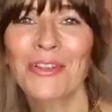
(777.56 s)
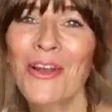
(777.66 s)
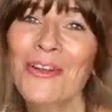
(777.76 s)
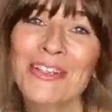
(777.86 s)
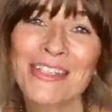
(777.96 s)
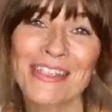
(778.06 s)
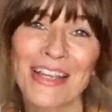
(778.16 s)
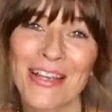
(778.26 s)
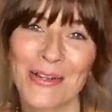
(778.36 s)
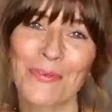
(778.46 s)
Not only
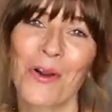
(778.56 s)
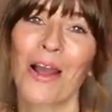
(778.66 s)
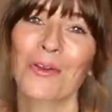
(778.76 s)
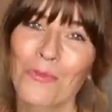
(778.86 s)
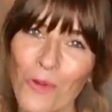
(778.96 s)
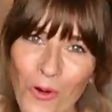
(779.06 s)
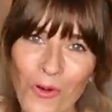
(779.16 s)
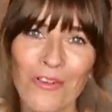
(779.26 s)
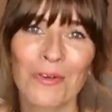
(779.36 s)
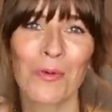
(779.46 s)
seeing what I
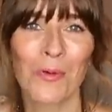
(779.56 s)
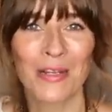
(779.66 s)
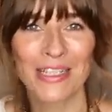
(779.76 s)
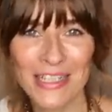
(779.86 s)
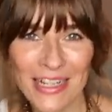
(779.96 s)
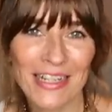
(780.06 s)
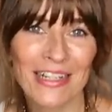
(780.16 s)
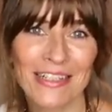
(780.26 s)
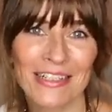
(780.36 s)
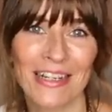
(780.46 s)
wore and what we
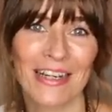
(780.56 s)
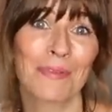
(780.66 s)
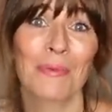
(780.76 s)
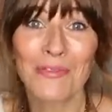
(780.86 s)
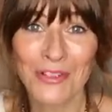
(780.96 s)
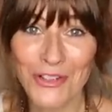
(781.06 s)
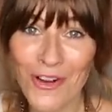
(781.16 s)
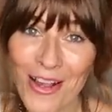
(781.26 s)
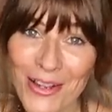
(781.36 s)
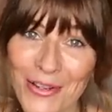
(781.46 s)
did and a bit of a
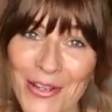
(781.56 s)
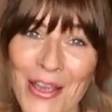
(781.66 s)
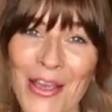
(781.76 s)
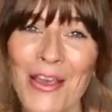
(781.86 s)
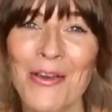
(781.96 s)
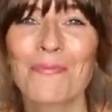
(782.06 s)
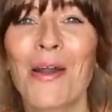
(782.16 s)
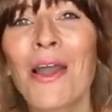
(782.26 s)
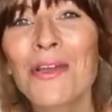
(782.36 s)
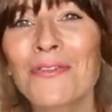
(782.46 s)
try on,
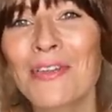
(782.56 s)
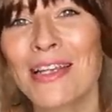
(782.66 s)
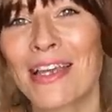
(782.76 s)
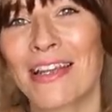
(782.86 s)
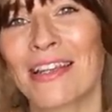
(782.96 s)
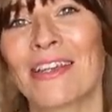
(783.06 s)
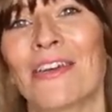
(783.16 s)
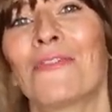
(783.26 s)
but hopefully getting a